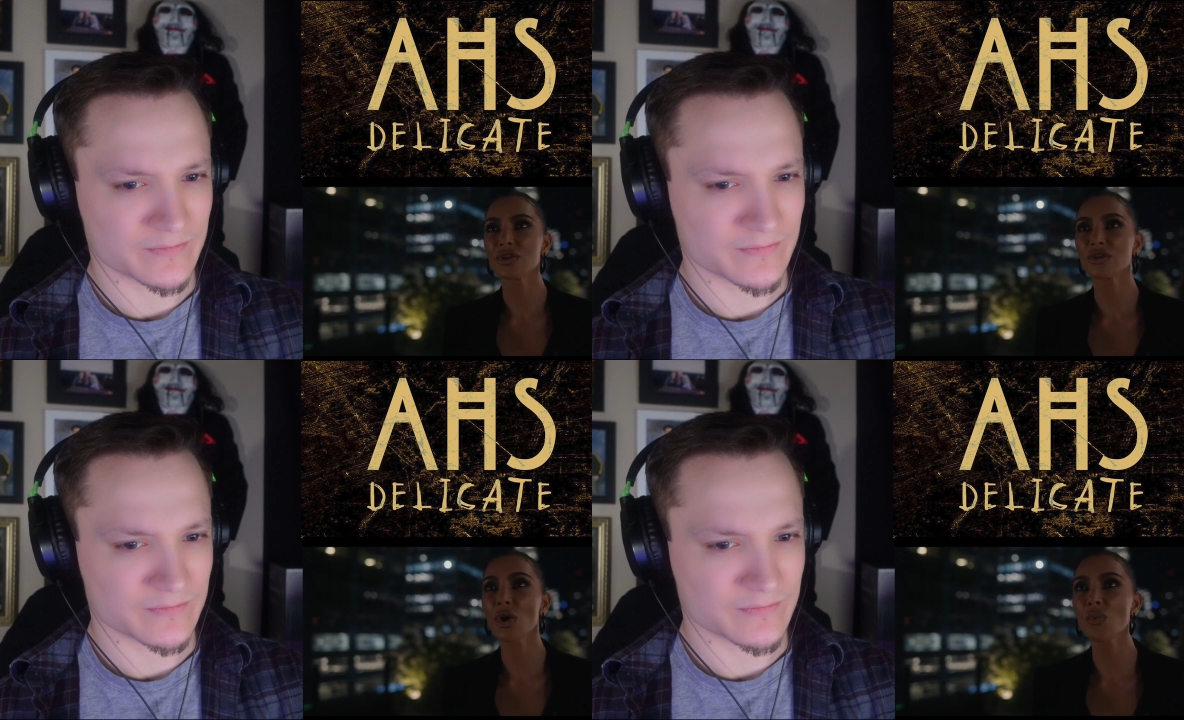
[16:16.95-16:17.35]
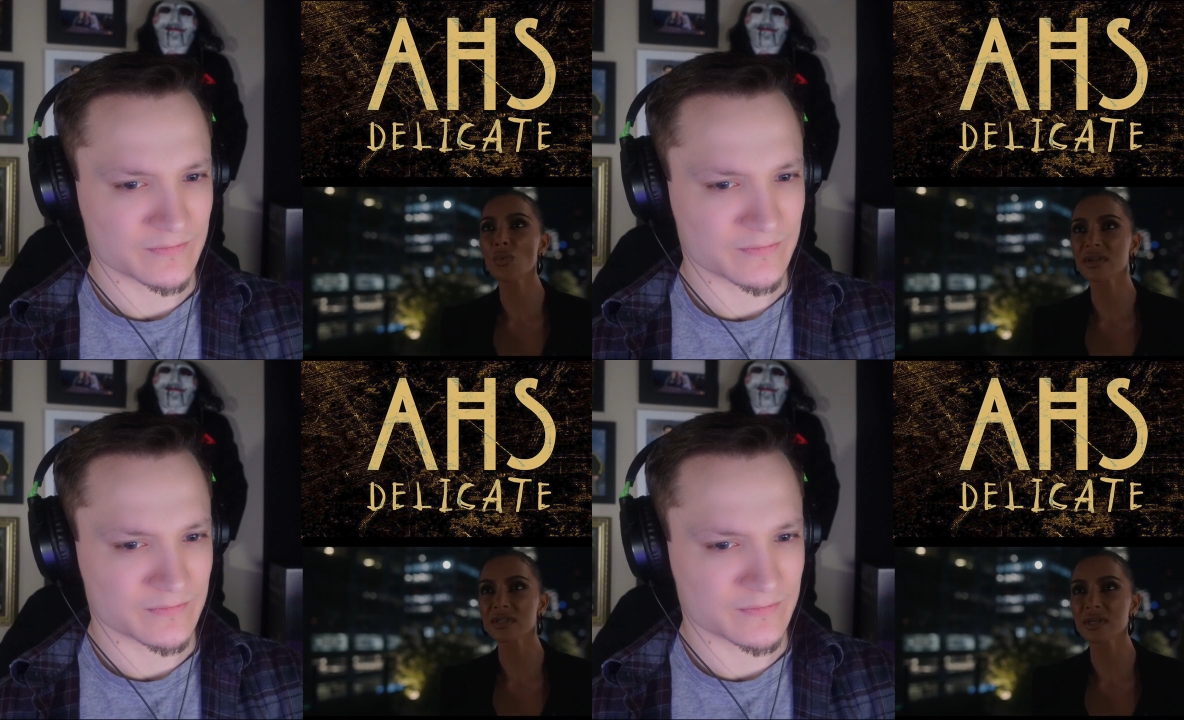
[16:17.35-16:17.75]
Speaker 1: no
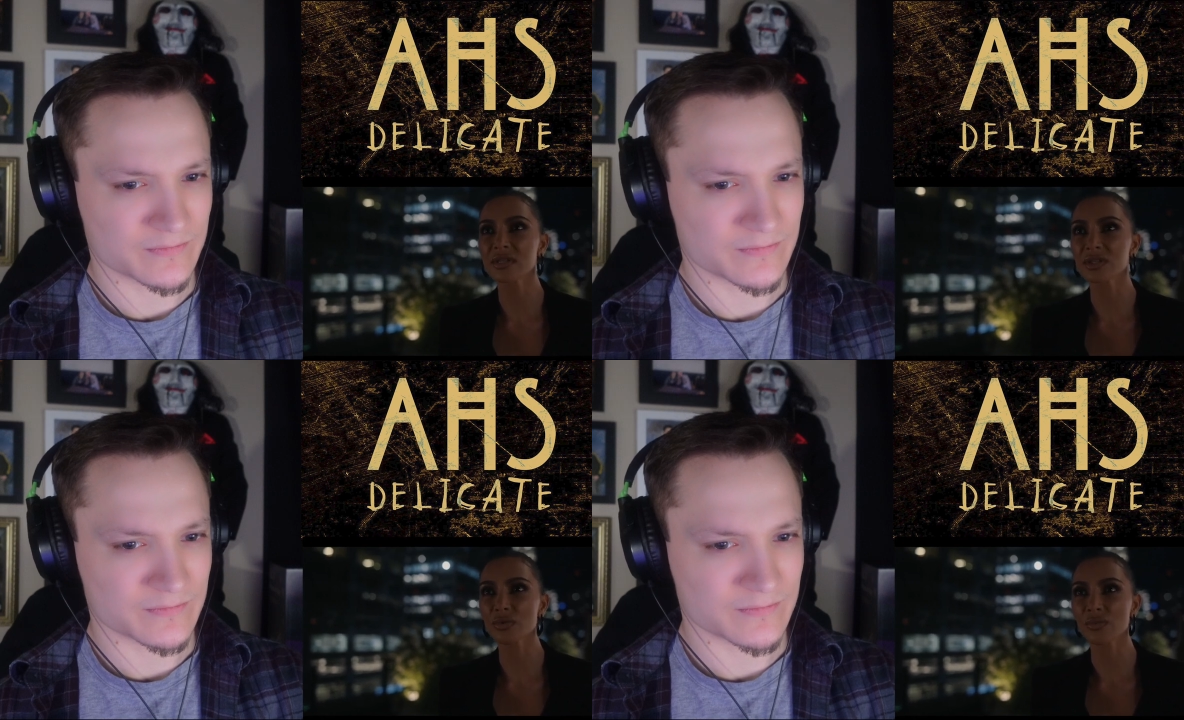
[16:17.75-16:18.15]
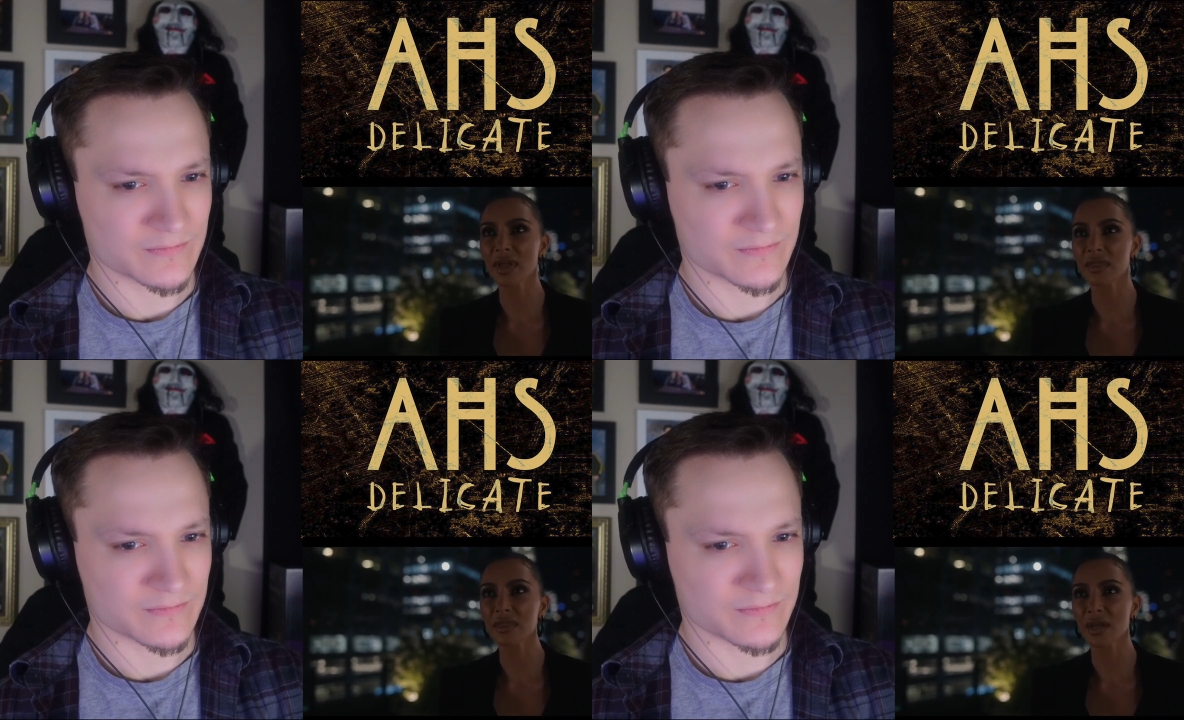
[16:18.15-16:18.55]
one does the
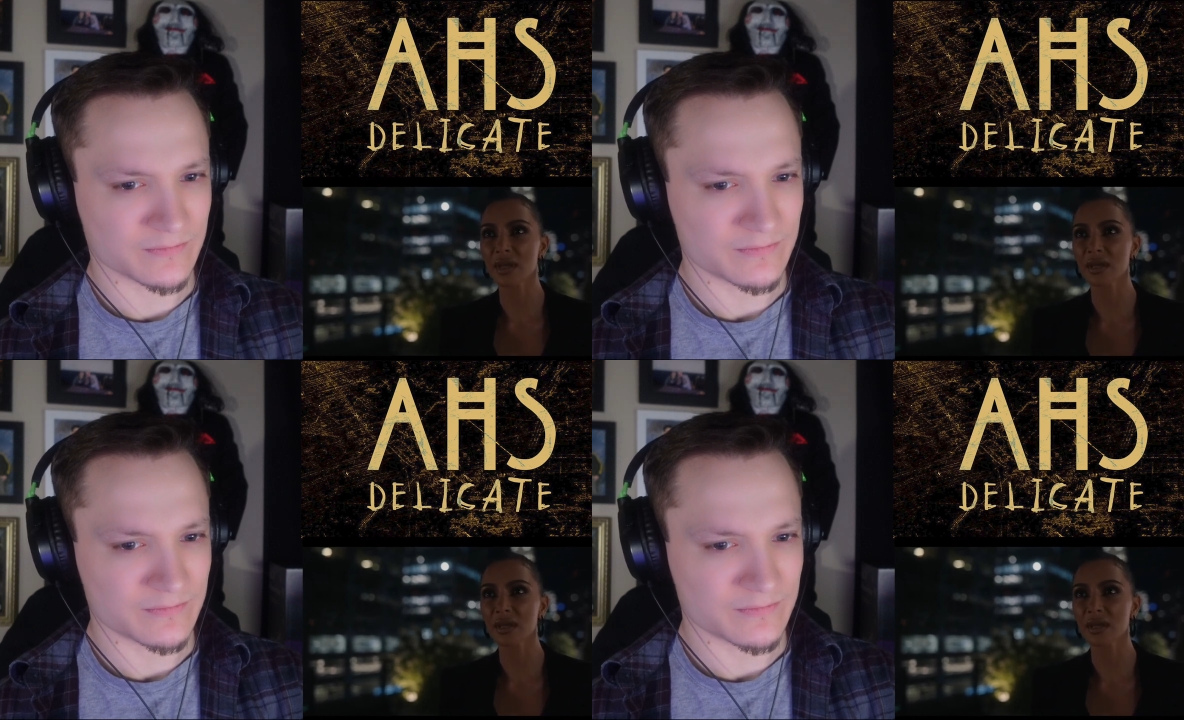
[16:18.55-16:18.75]
right thing.